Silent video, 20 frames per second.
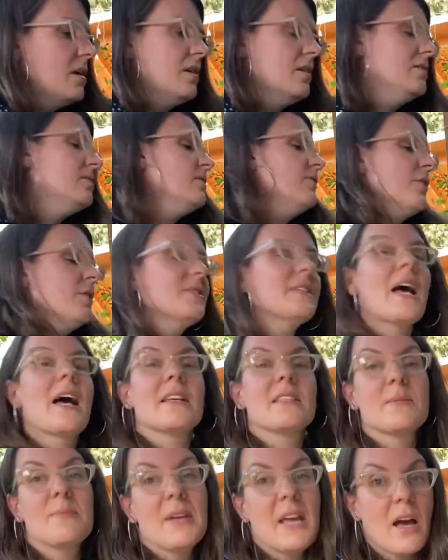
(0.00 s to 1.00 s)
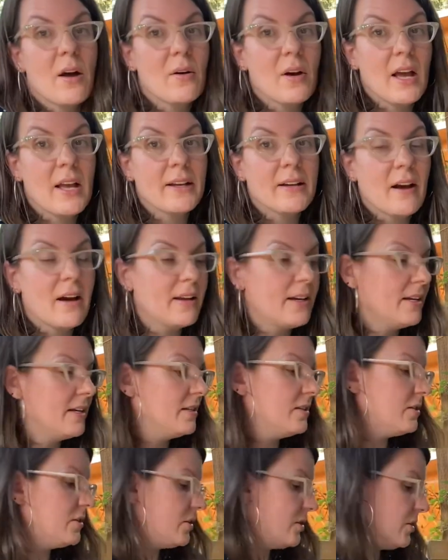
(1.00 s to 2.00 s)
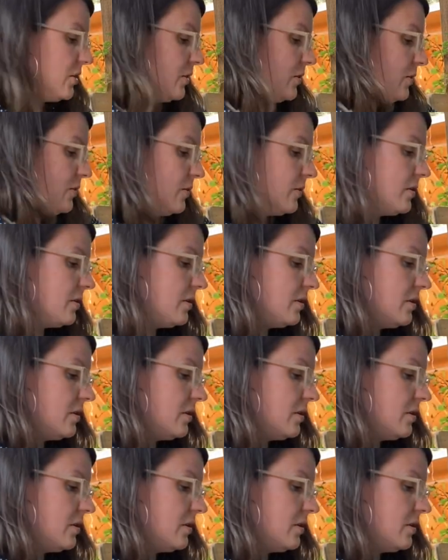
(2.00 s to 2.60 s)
So folks asked me how I got into